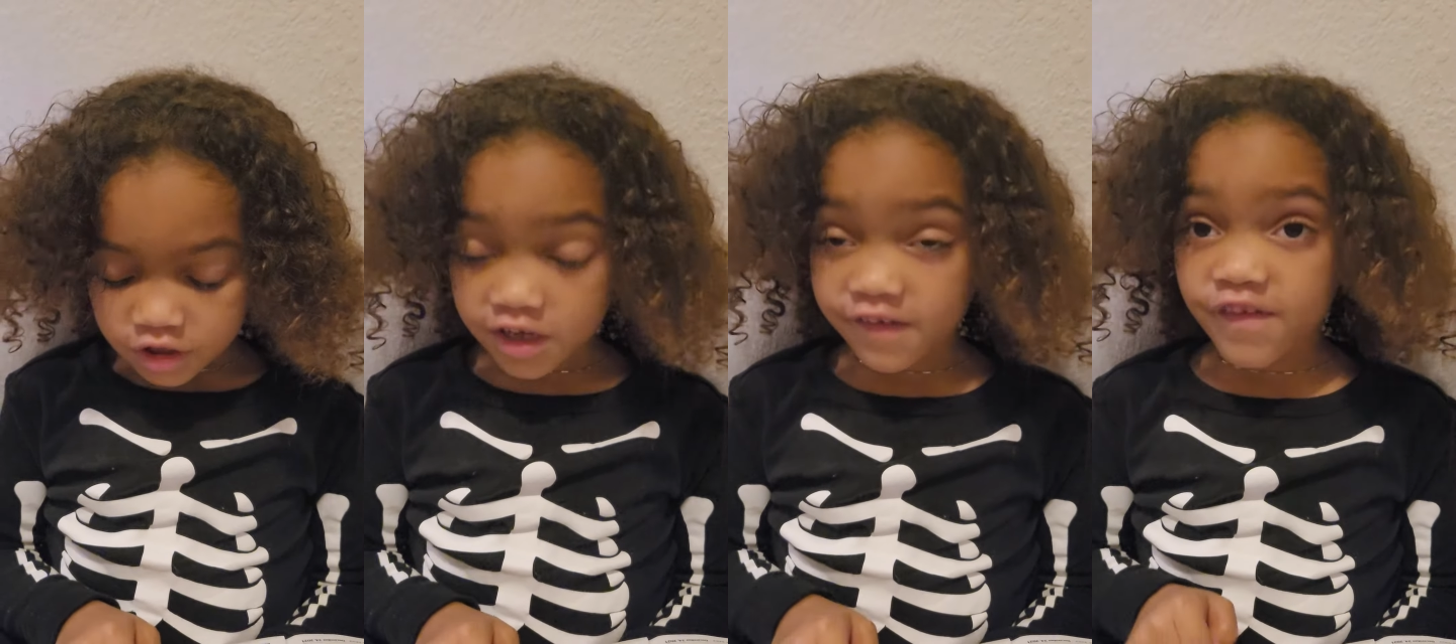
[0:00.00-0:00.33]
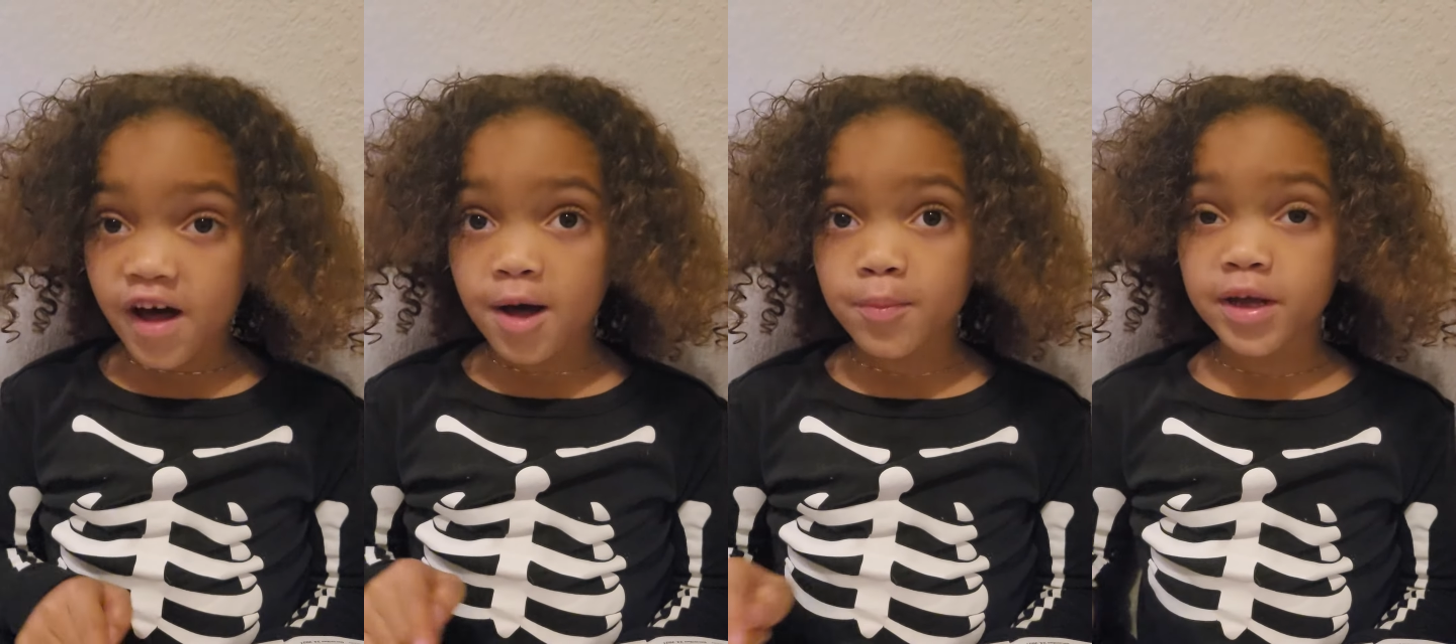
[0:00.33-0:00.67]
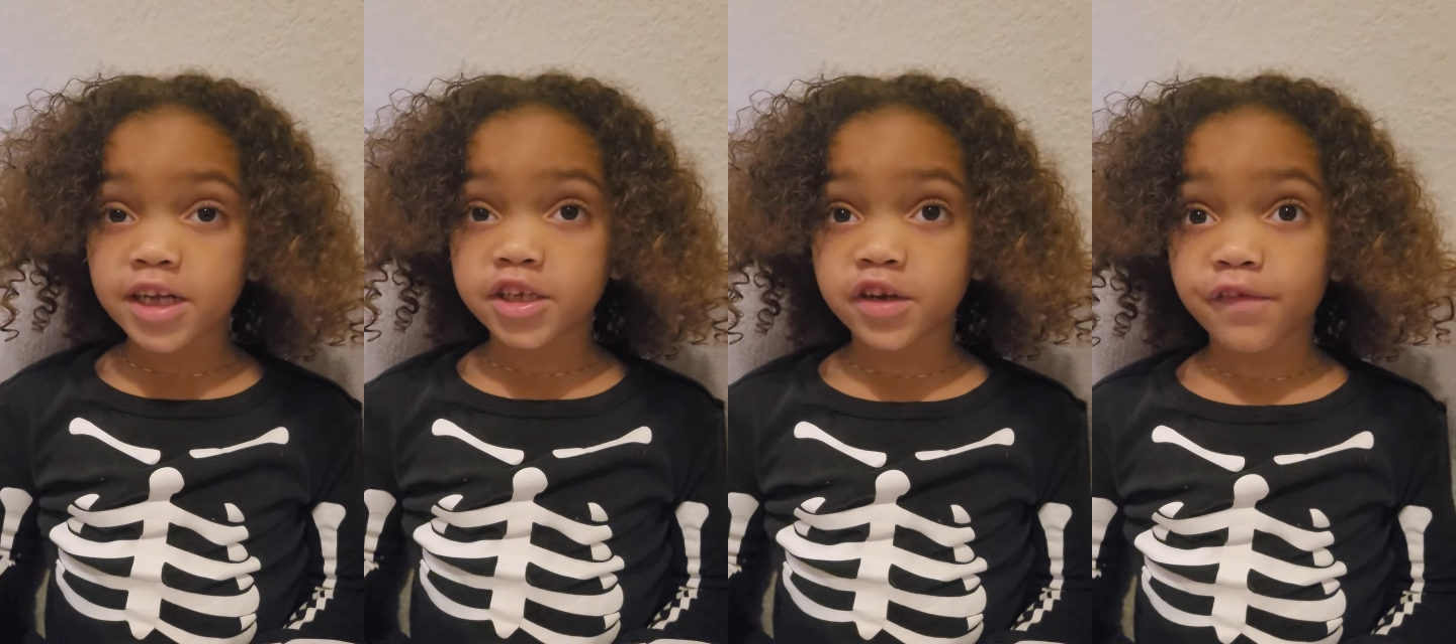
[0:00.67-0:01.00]
develop
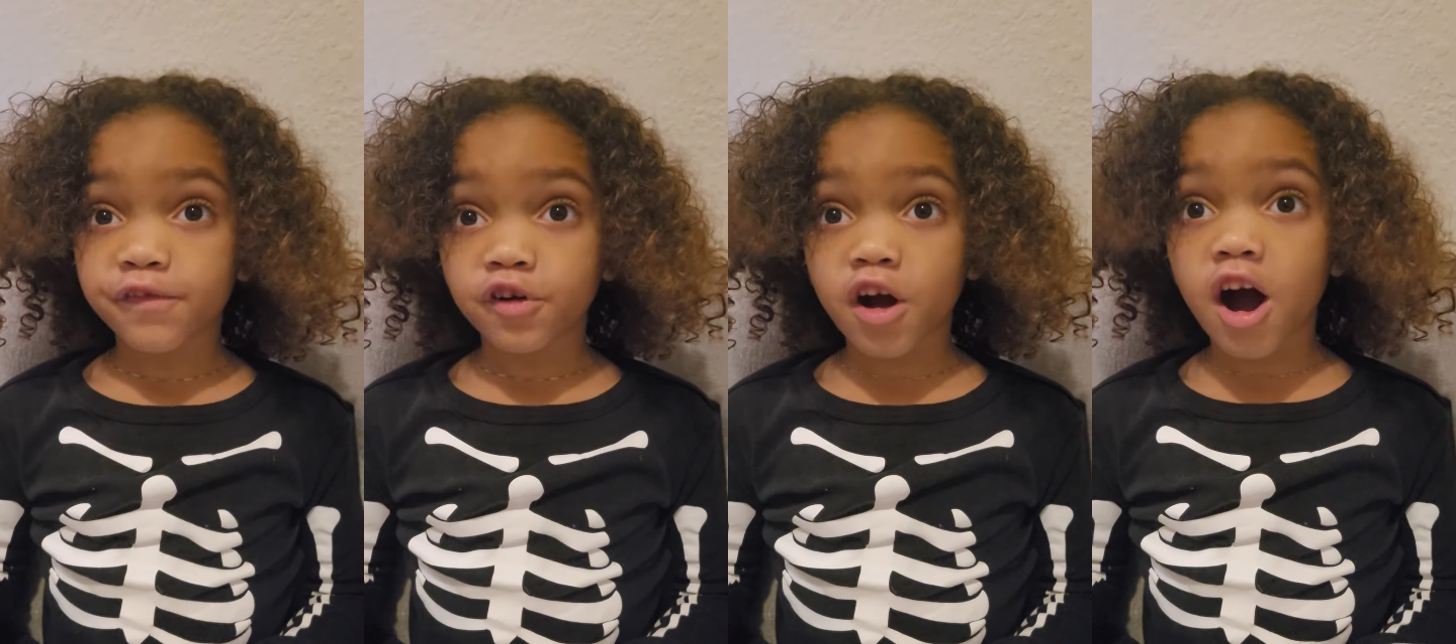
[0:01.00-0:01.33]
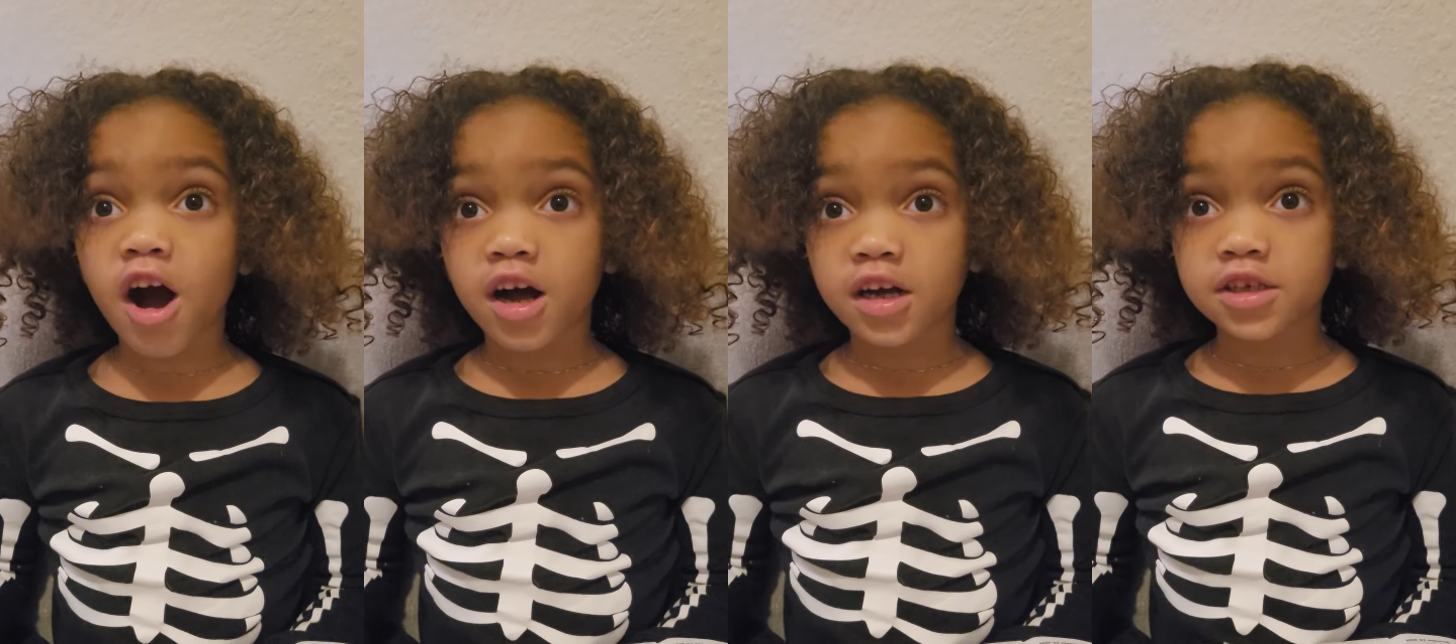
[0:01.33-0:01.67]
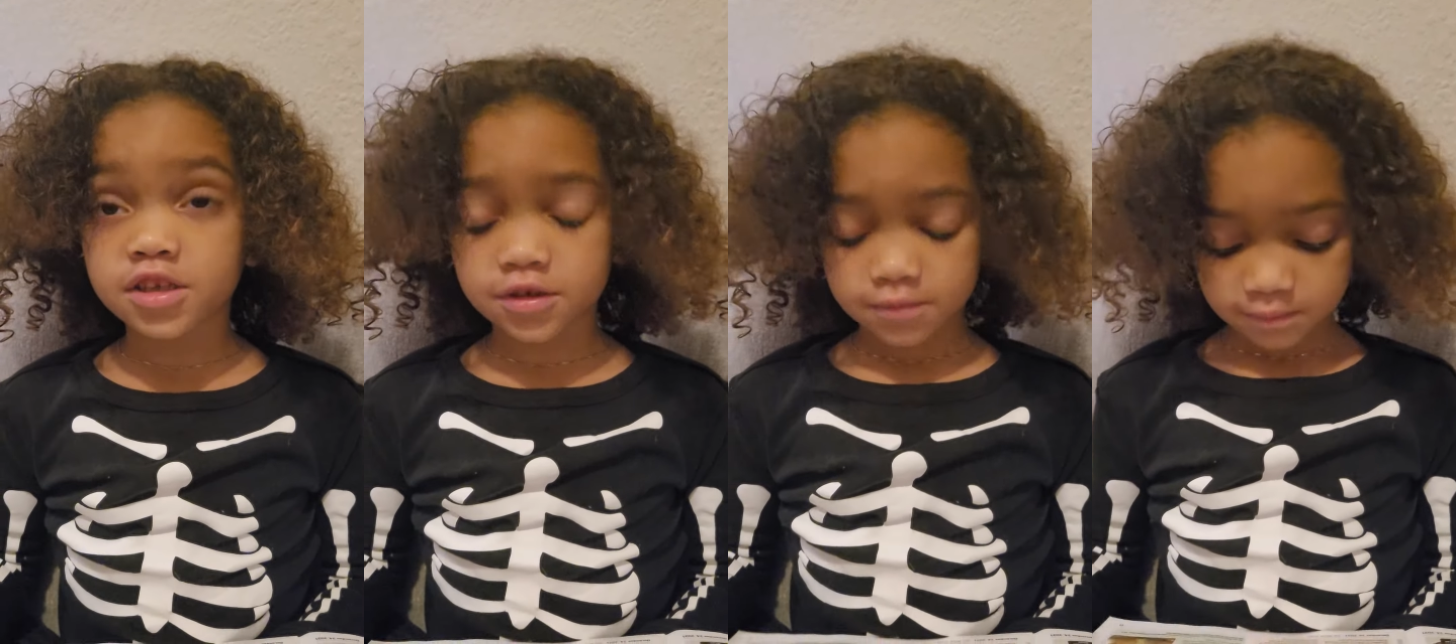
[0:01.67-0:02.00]
into
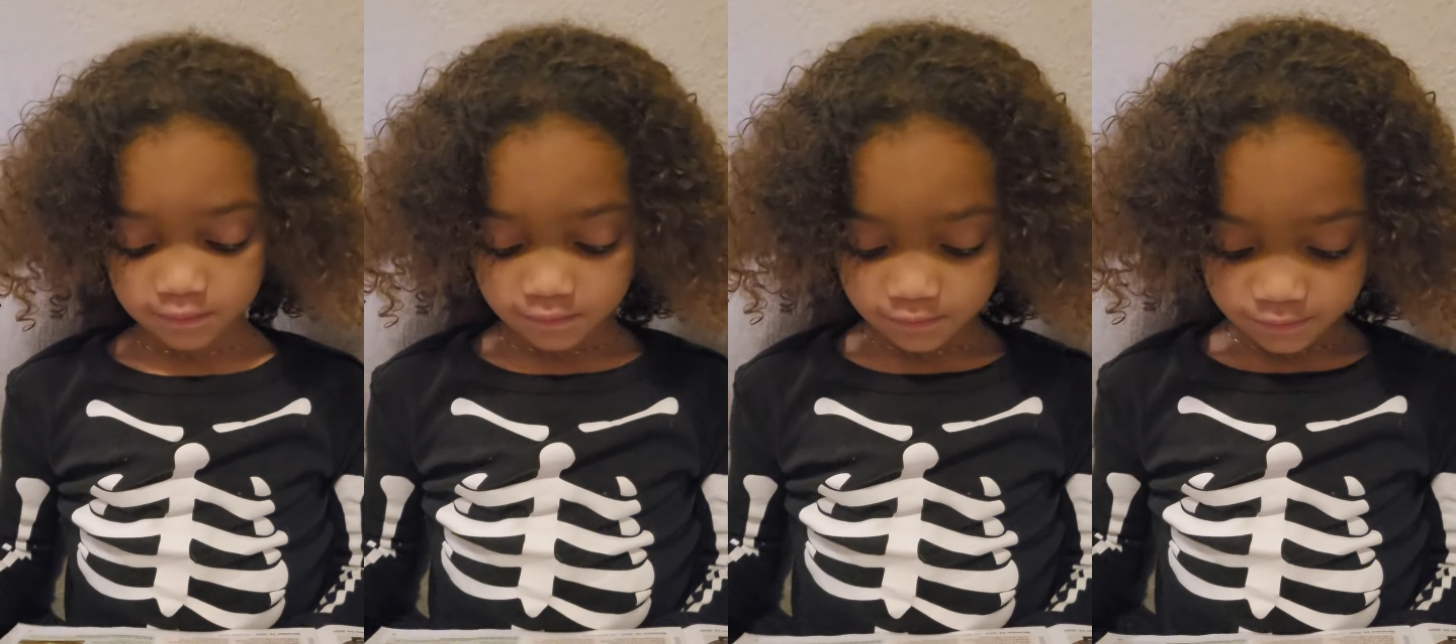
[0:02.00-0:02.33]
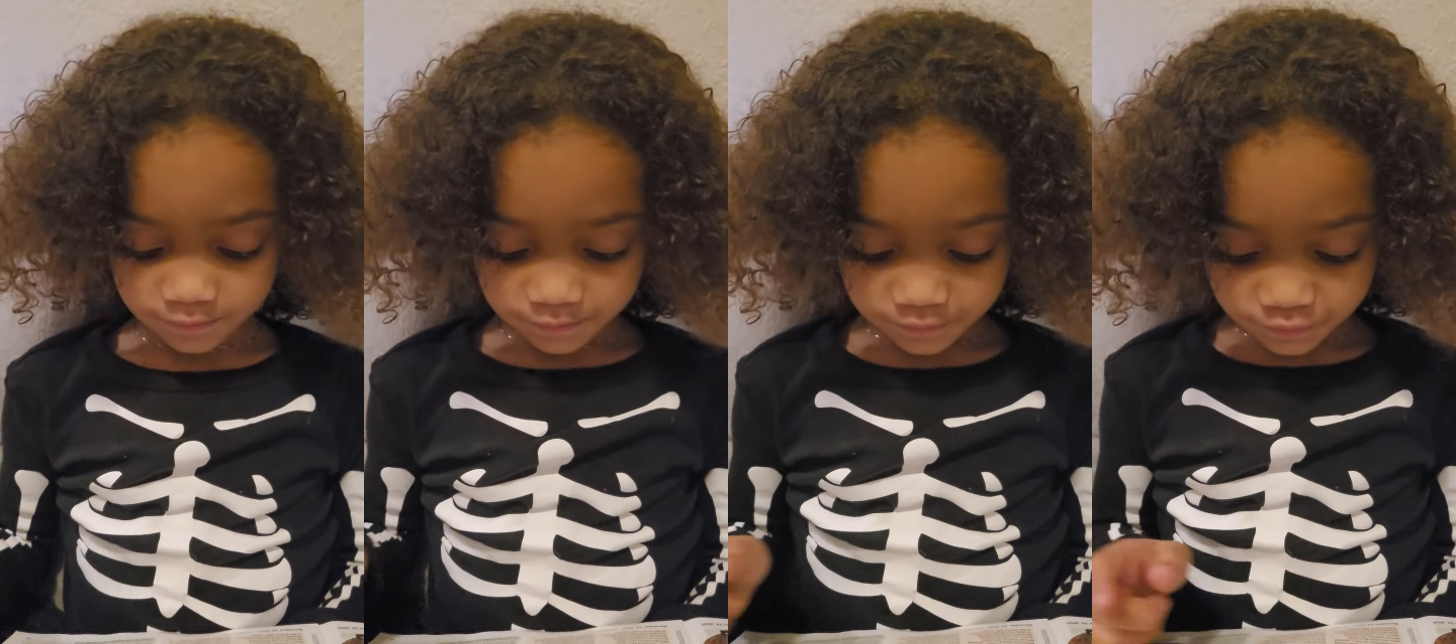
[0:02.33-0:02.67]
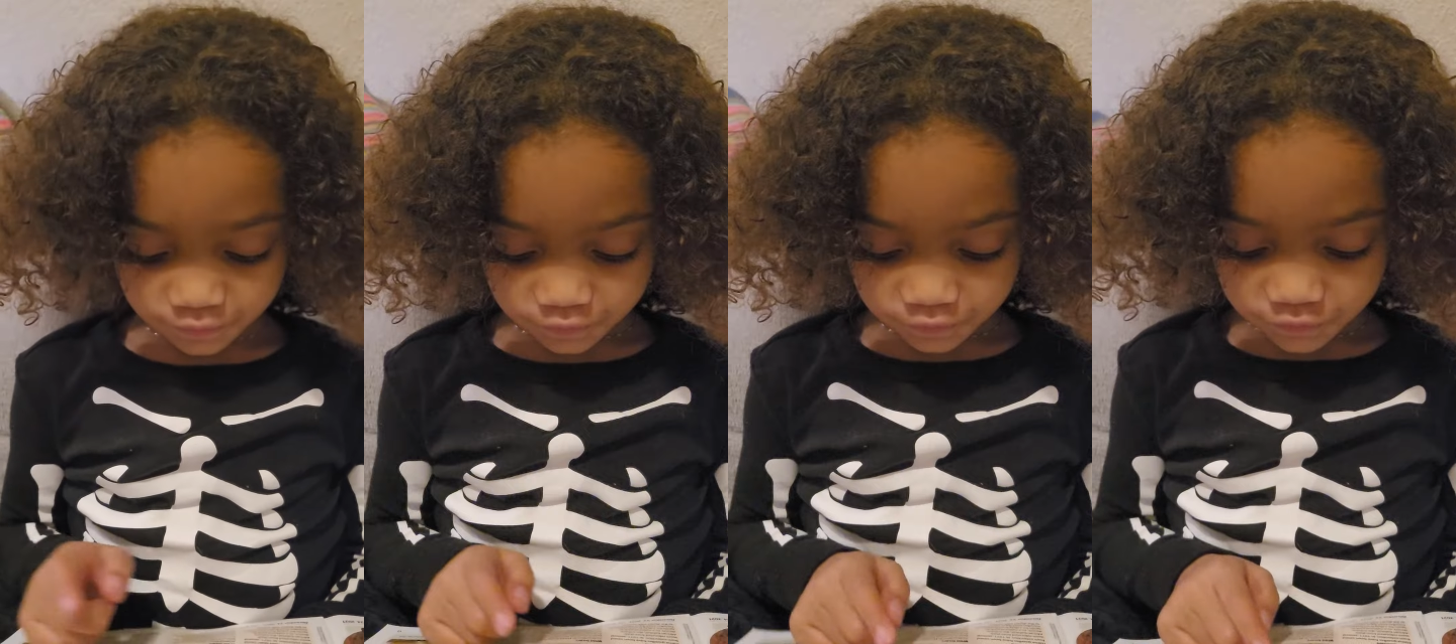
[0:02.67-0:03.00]
frogs.
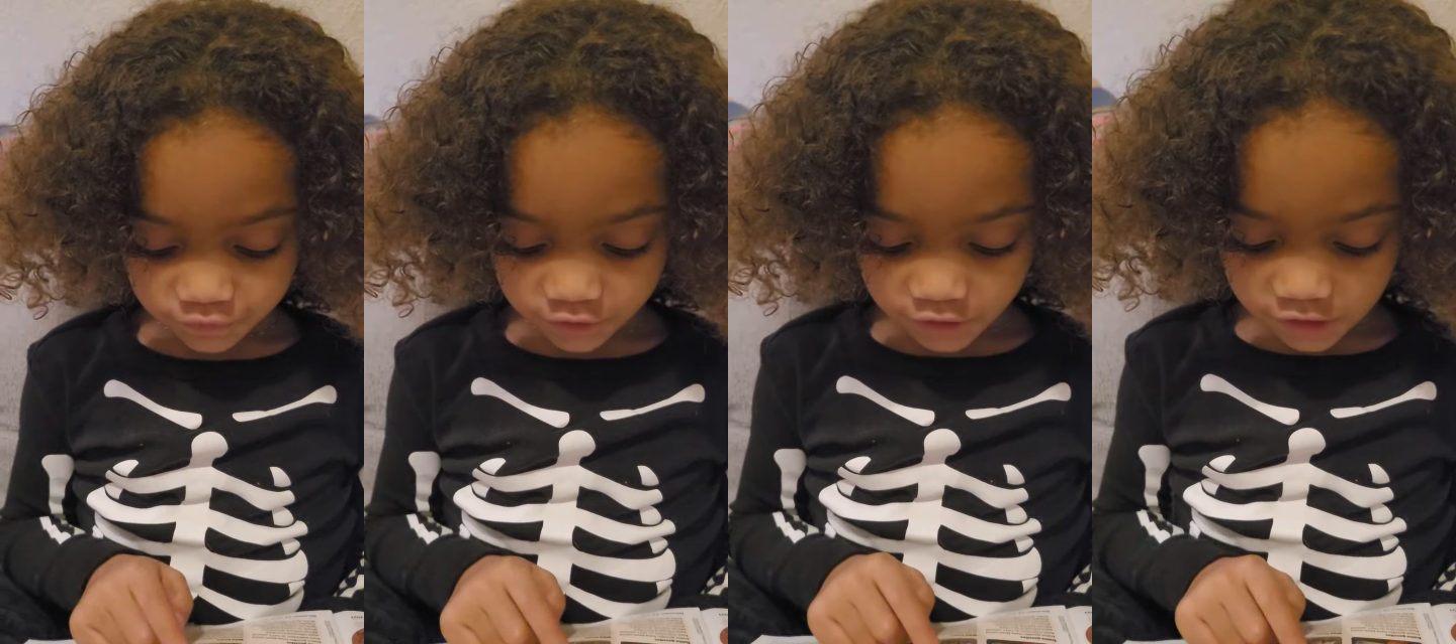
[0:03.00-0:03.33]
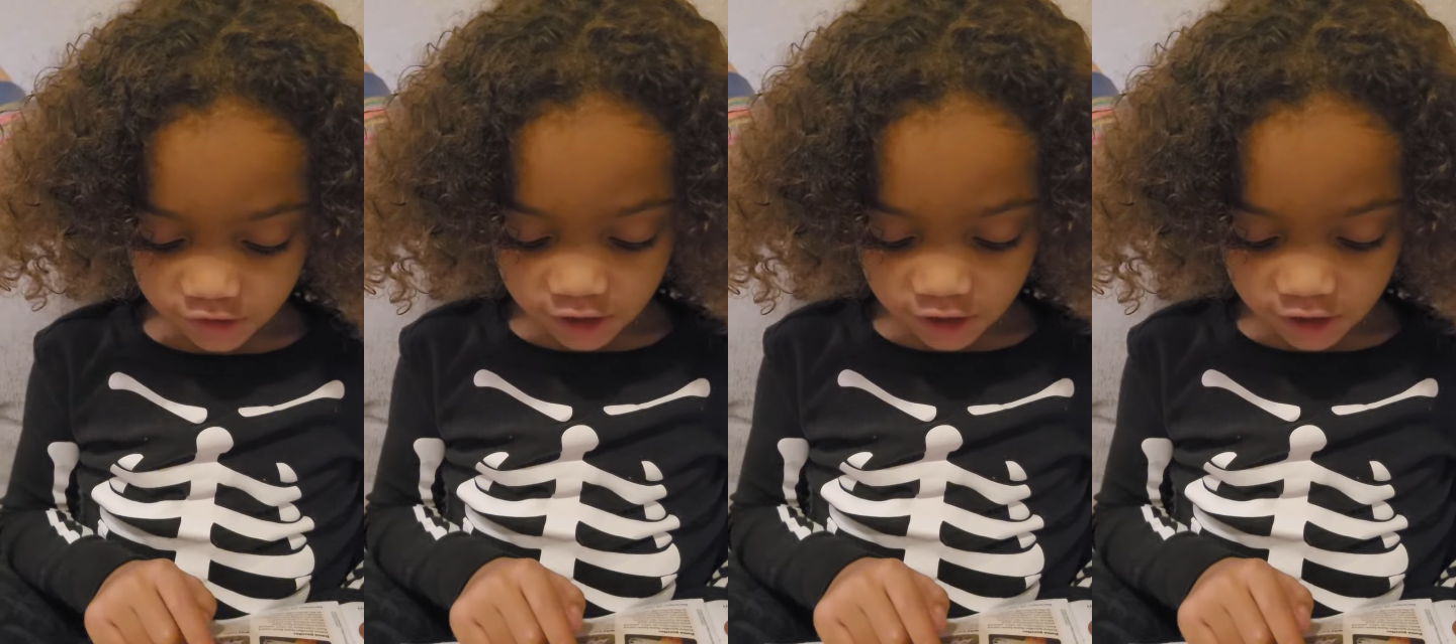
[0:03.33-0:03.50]
Wow.